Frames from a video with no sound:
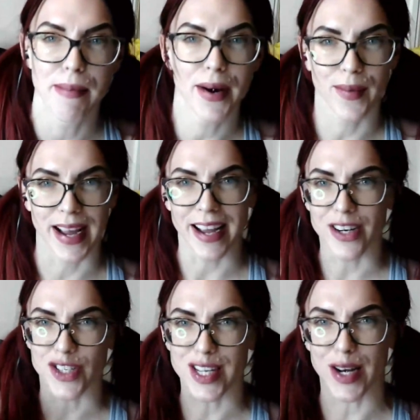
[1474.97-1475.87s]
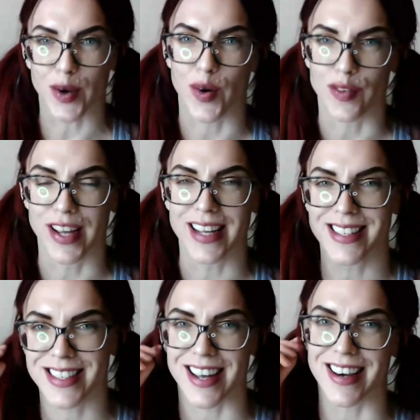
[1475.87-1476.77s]
I, by the way, I just had a
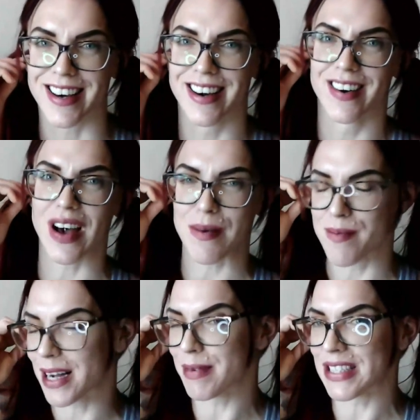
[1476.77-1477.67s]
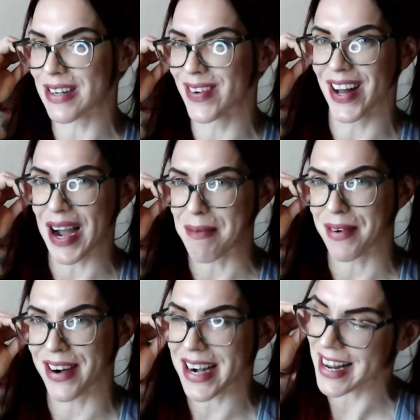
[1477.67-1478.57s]
coffee, so I might be somewhat
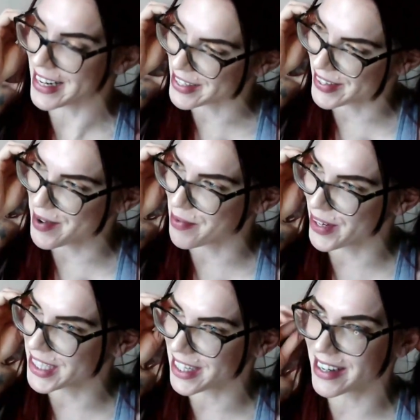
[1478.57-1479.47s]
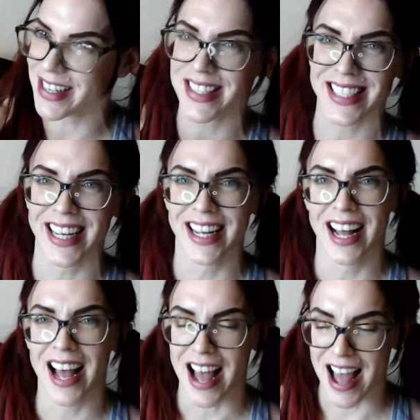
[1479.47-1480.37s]
hyper, and I do apologize.
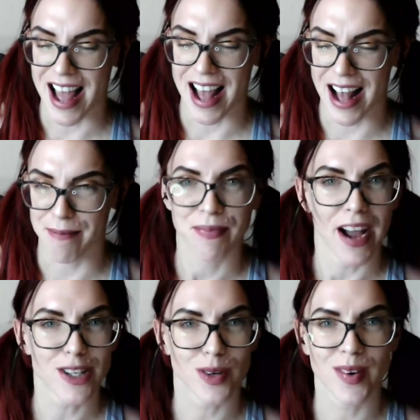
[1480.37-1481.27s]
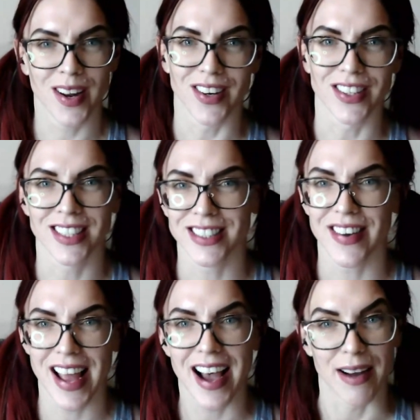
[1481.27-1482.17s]
Um, I talk a lot,
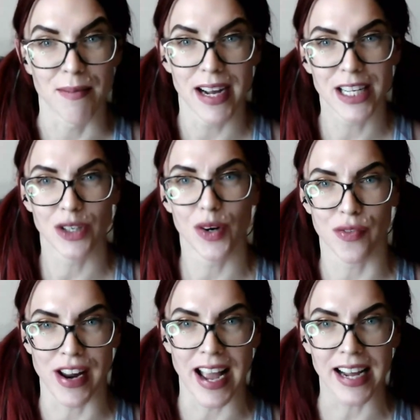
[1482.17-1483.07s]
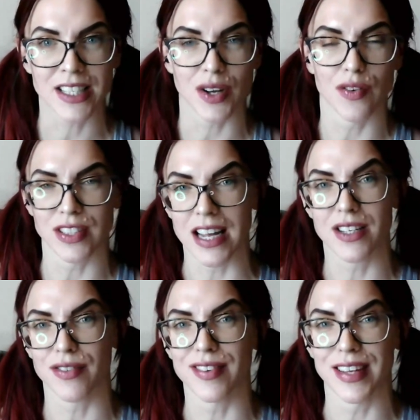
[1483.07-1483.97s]
so yeah, my short reacts of
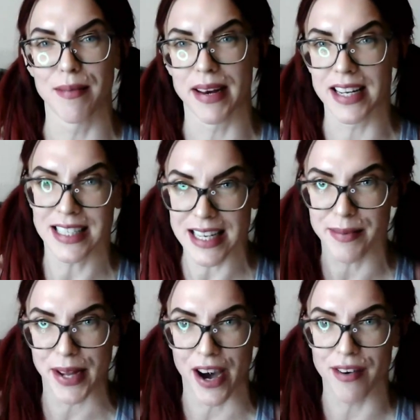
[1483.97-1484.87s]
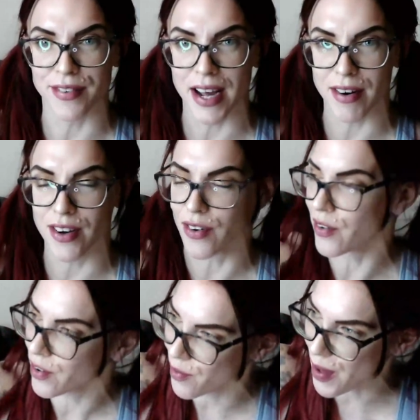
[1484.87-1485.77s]
10 to 15 minutes tend to be half an hour
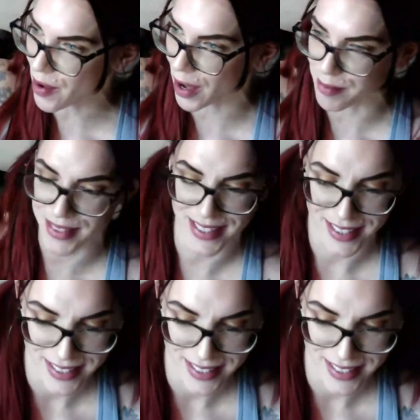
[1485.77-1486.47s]
long. Welcome.